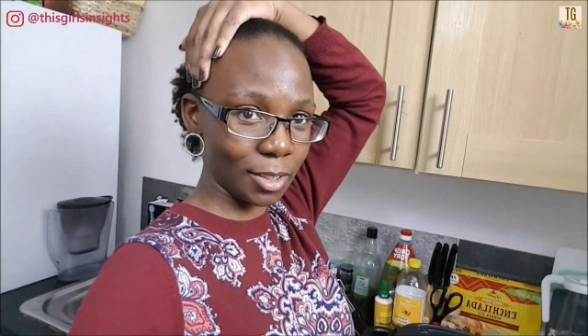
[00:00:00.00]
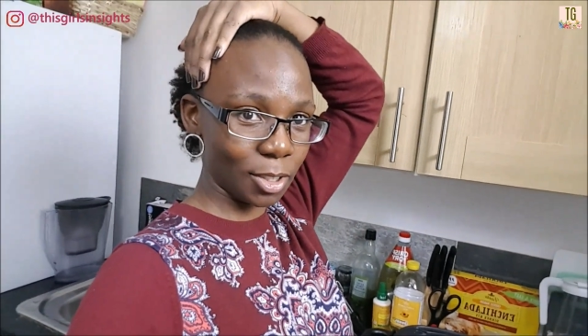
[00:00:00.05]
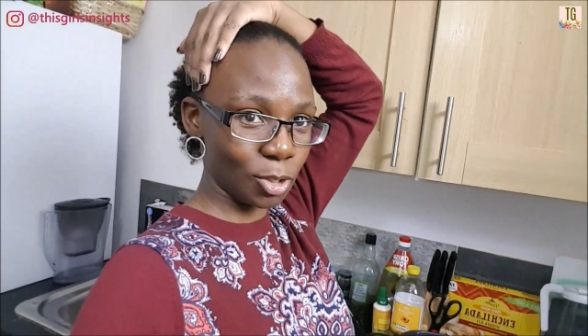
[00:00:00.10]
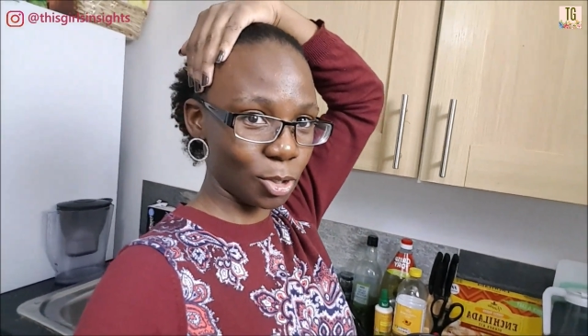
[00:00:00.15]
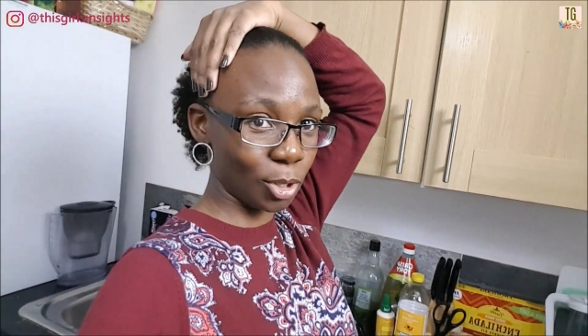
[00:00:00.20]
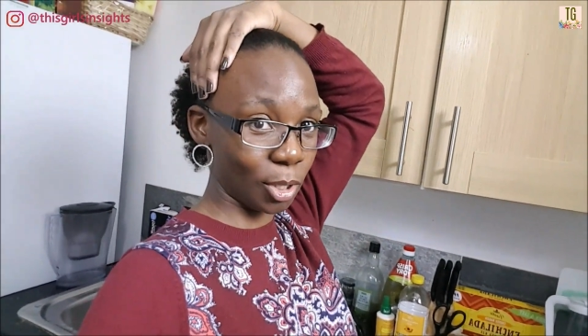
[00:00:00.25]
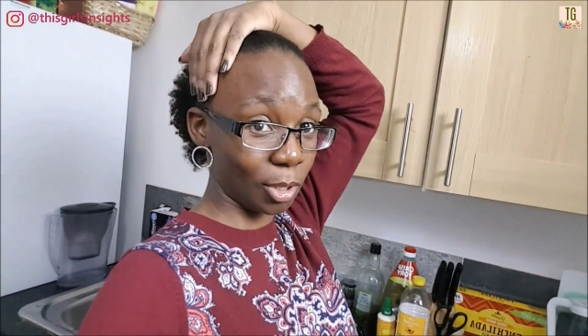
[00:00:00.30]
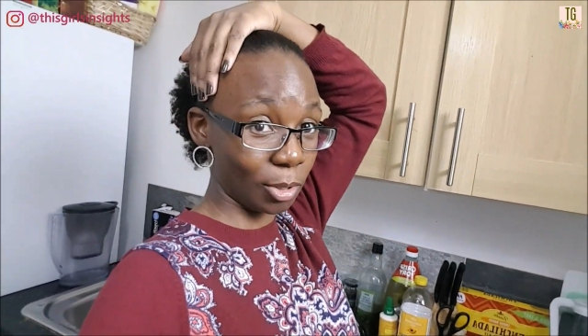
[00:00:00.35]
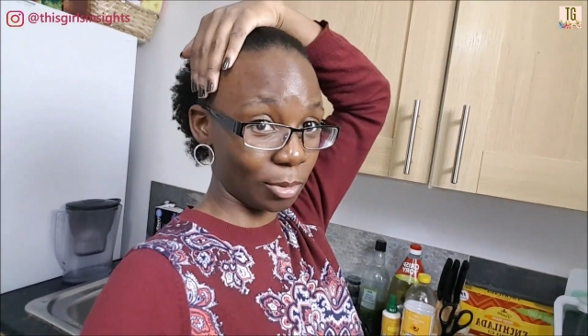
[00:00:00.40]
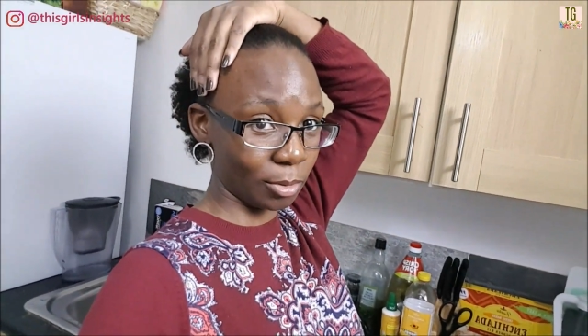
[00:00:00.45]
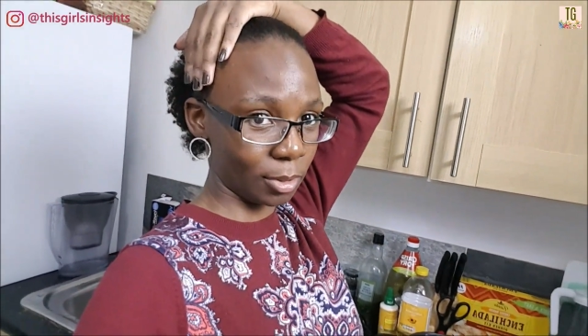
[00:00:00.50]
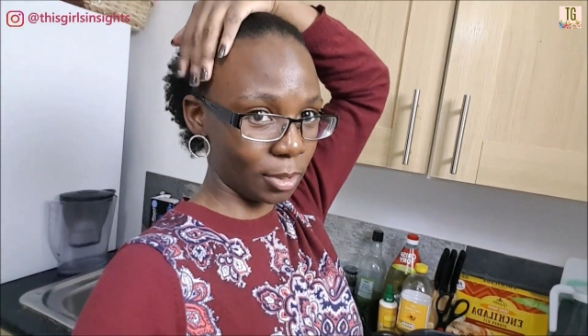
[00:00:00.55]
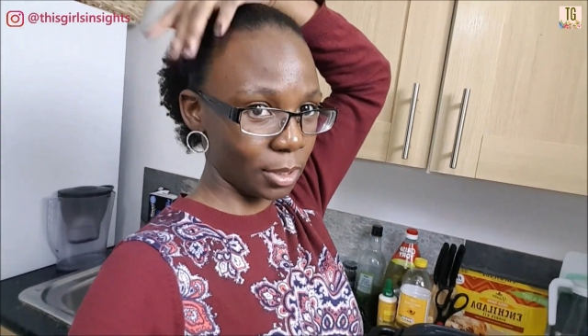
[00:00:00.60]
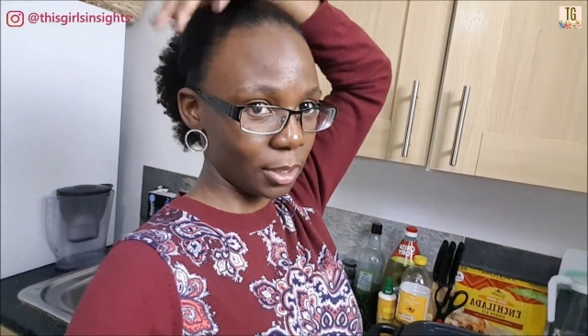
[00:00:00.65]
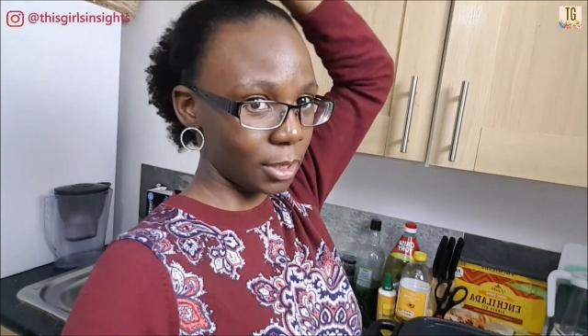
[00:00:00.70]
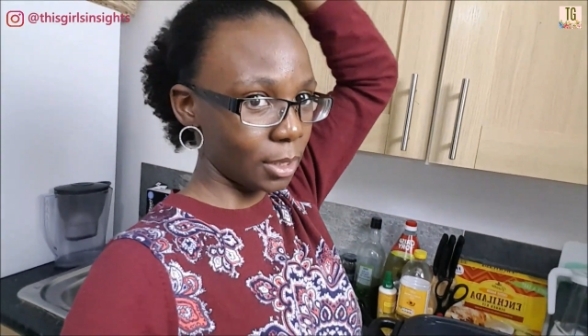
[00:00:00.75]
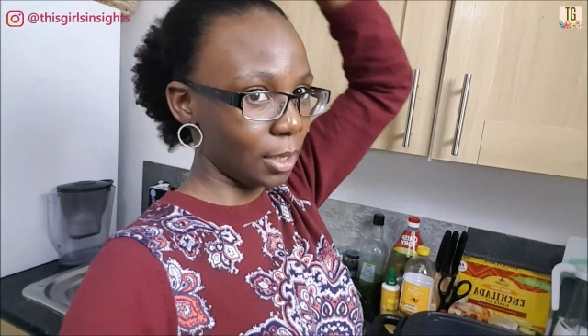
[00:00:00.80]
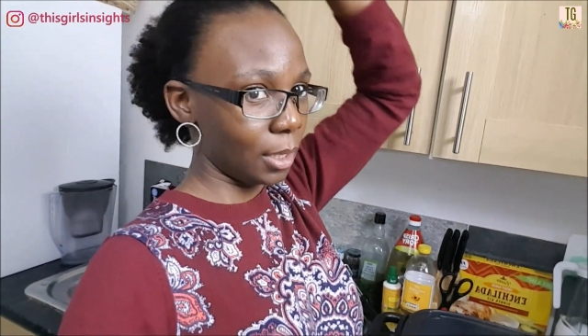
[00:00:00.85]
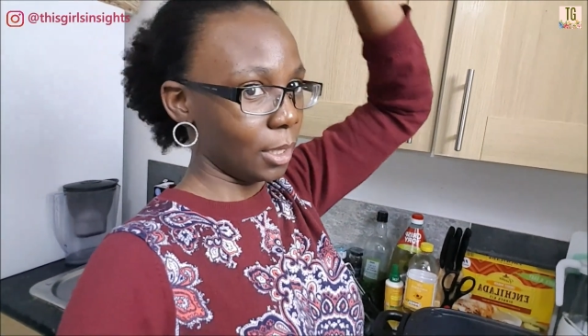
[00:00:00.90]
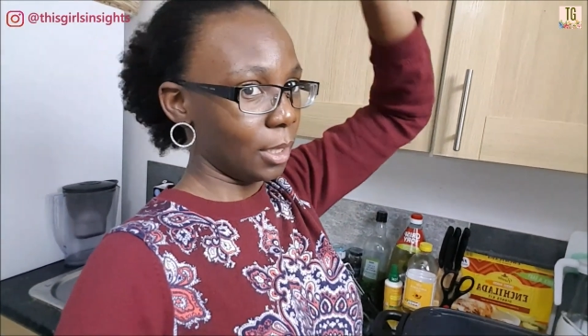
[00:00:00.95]
So
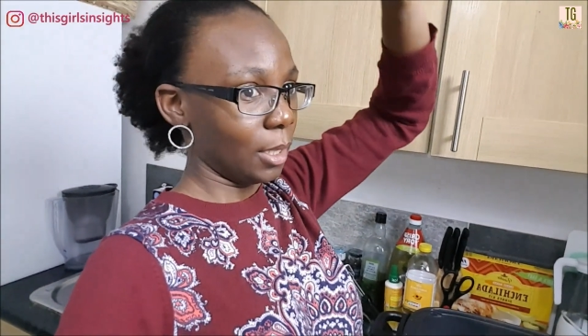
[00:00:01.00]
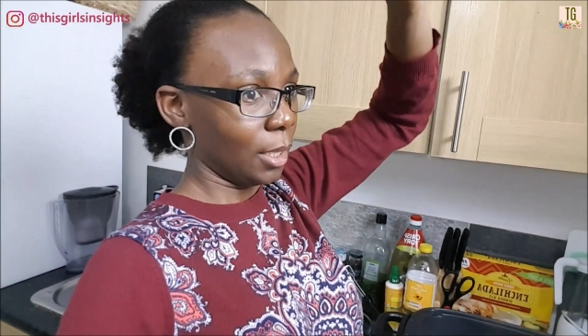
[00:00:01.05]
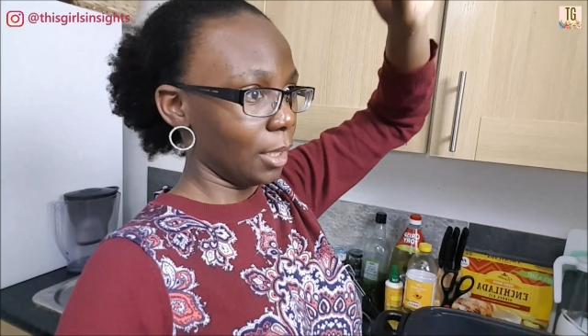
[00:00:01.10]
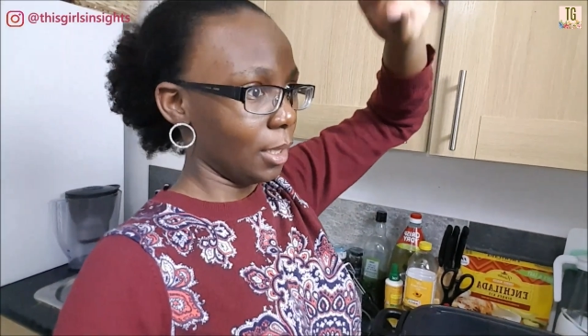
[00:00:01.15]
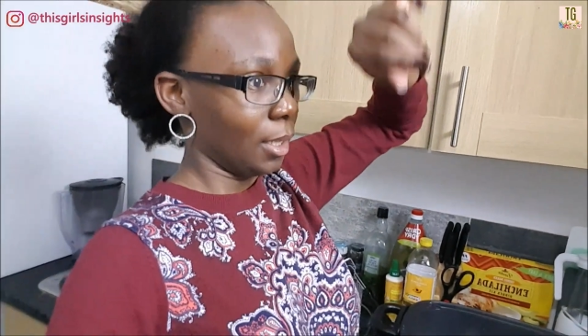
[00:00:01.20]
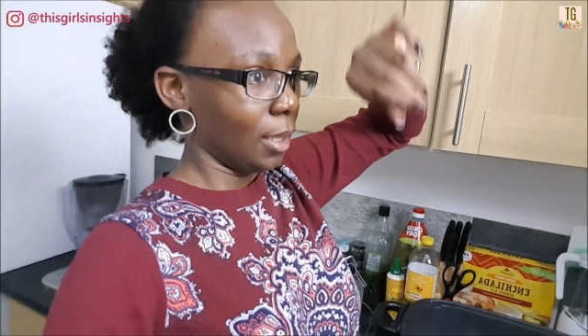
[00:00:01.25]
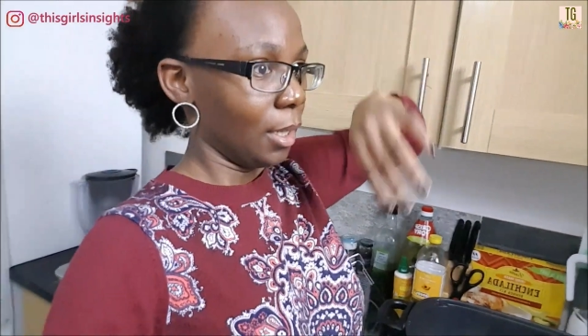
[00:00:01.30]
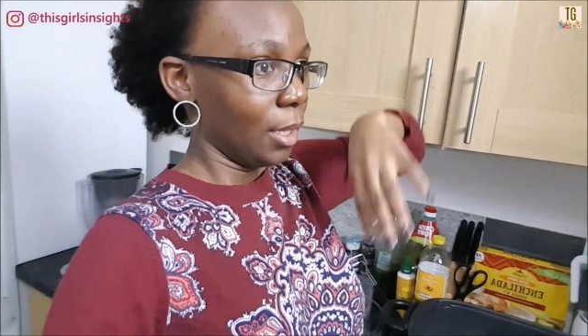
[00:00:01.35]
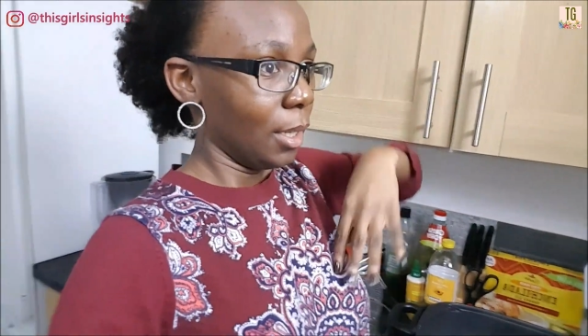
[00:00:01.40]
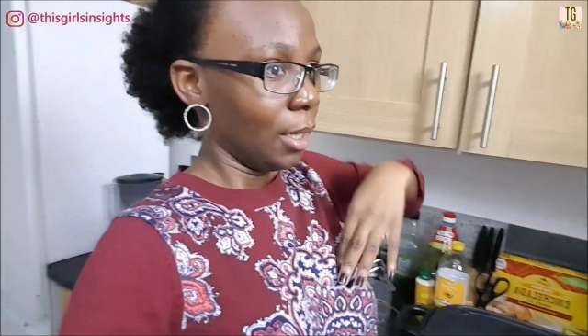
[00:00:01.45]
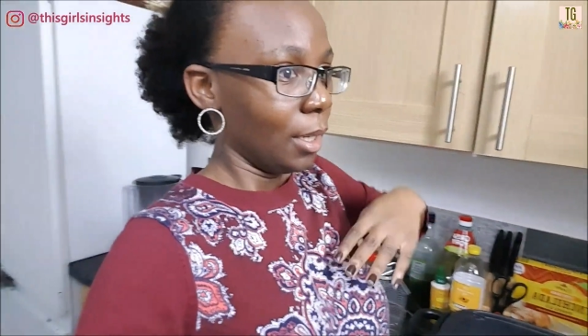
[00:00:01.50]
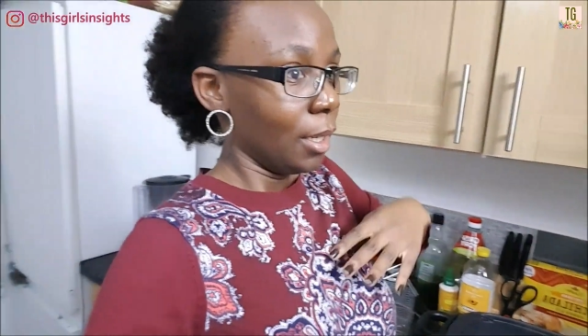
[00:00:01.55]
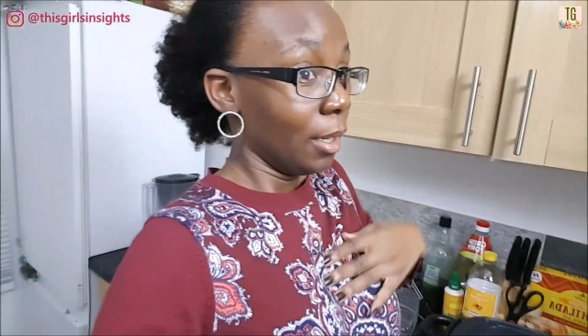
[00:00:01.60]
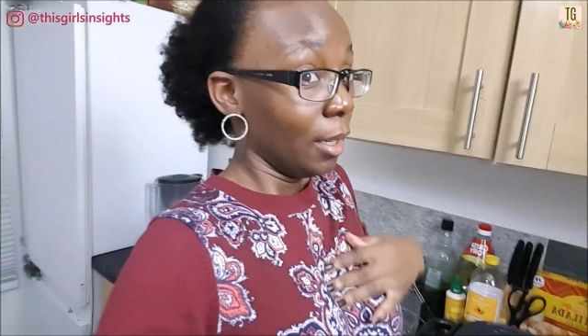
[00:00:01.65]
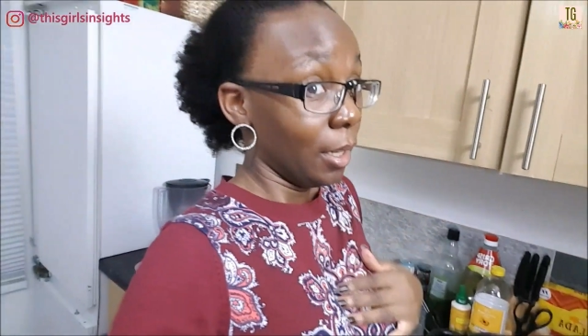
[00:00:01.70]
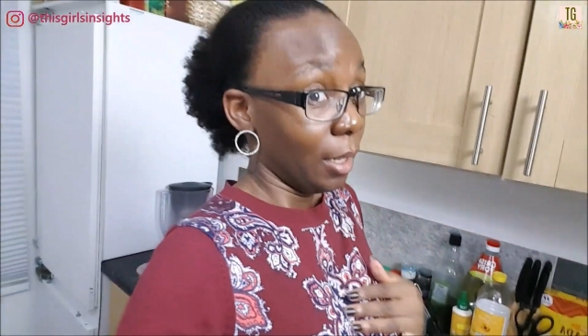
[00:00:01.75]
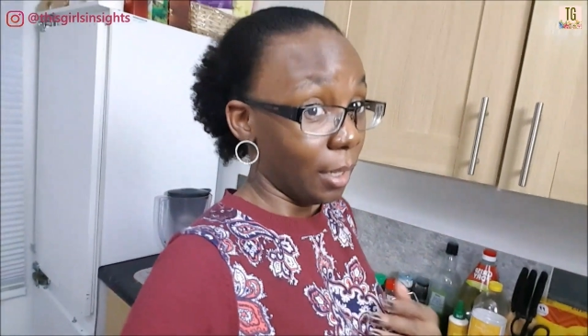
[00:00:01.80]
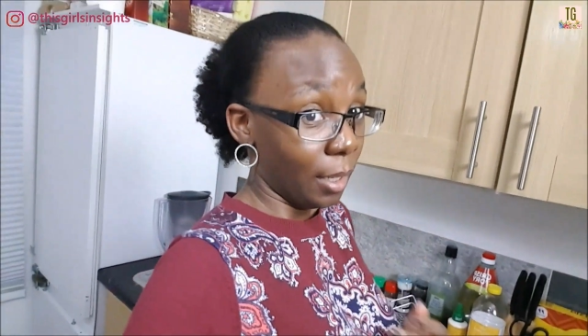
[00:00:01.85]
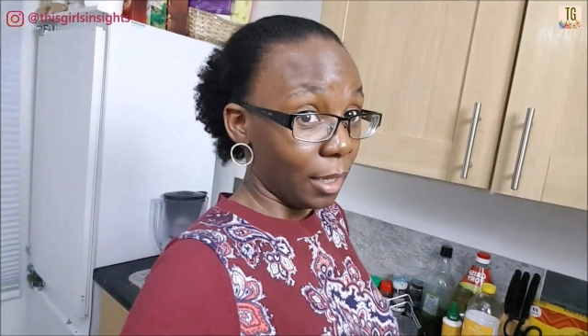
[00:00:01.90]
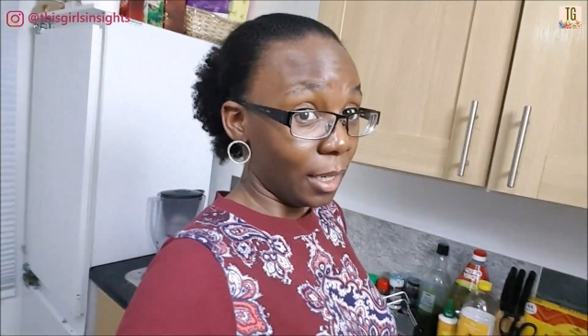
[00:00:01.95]

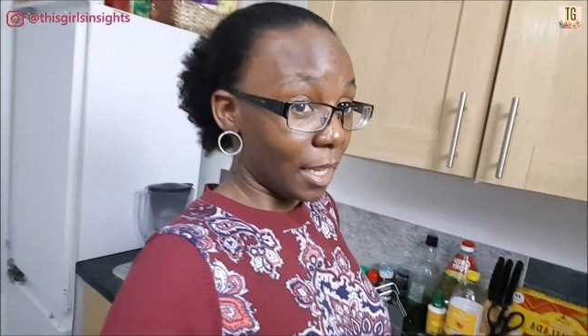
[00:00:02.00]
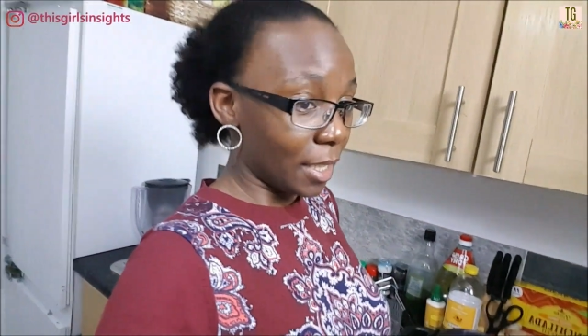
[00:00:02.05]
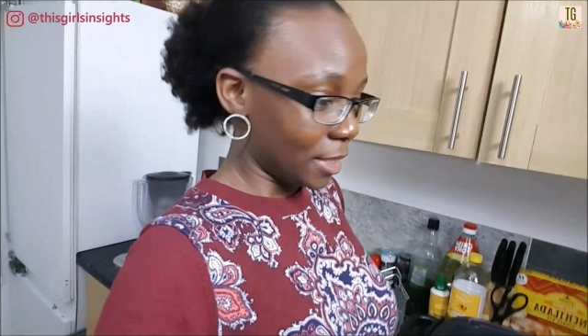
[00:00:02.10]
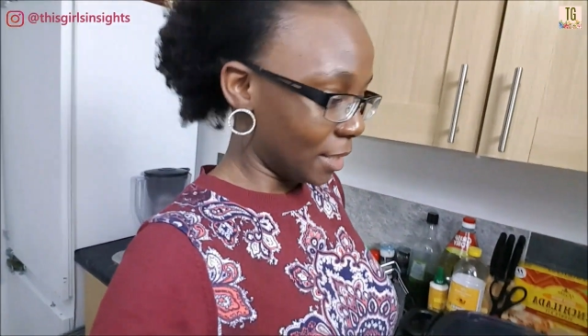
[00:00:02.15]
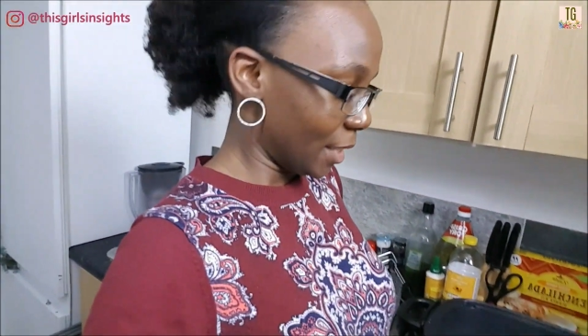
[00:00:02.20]
let's